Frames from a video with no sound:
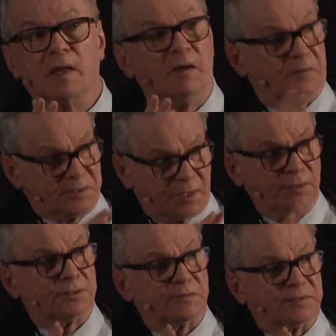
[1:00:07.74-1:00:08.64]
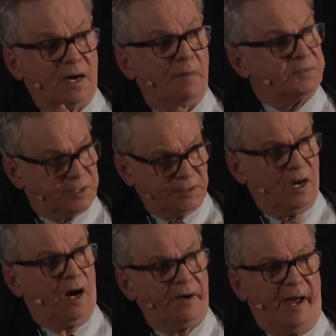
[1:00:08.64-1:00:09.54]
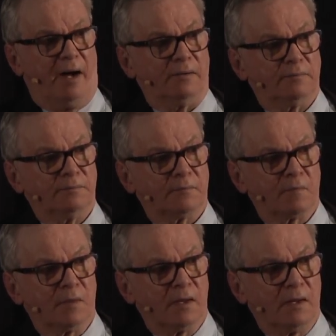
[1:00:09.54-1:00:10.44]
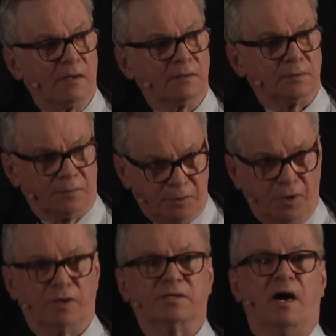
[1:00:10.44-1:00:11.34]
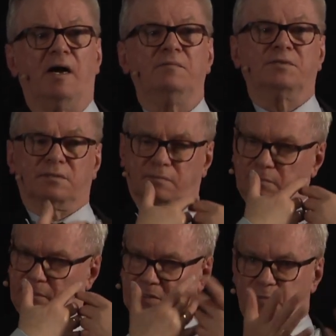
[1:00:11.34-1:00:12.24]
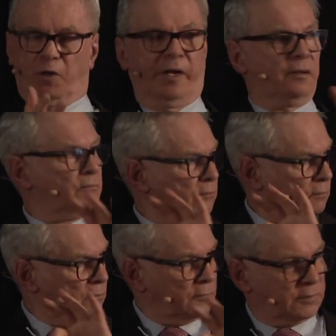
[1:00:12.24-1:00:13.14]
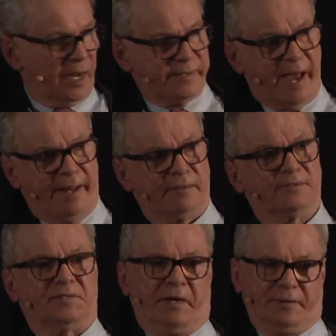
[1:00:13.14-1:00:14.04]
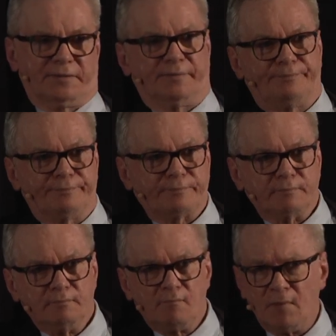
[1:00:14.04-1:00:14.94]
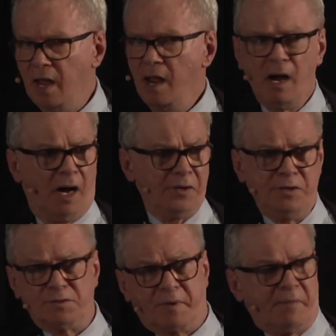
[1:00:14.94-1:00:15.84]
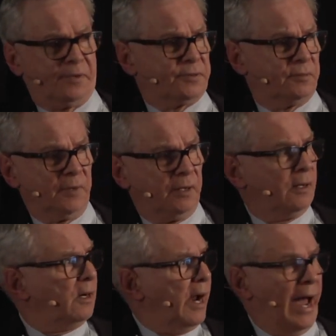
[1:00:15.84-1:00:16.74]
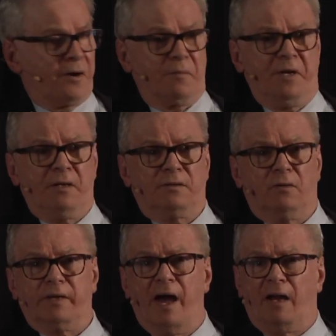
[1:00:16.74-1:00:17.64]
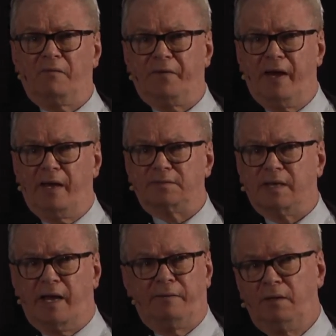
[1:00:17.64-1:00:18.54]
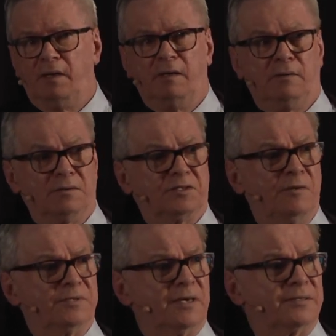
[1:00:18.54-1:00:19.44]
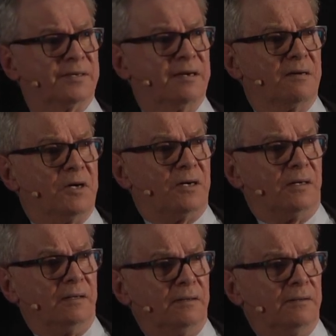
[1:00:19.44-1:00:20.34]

If the signals have stopped, she's gone down. So the New York Times, next morning, Titanic sinks. Other newspapers had her being towed to Halifax, had, she was unsinkable.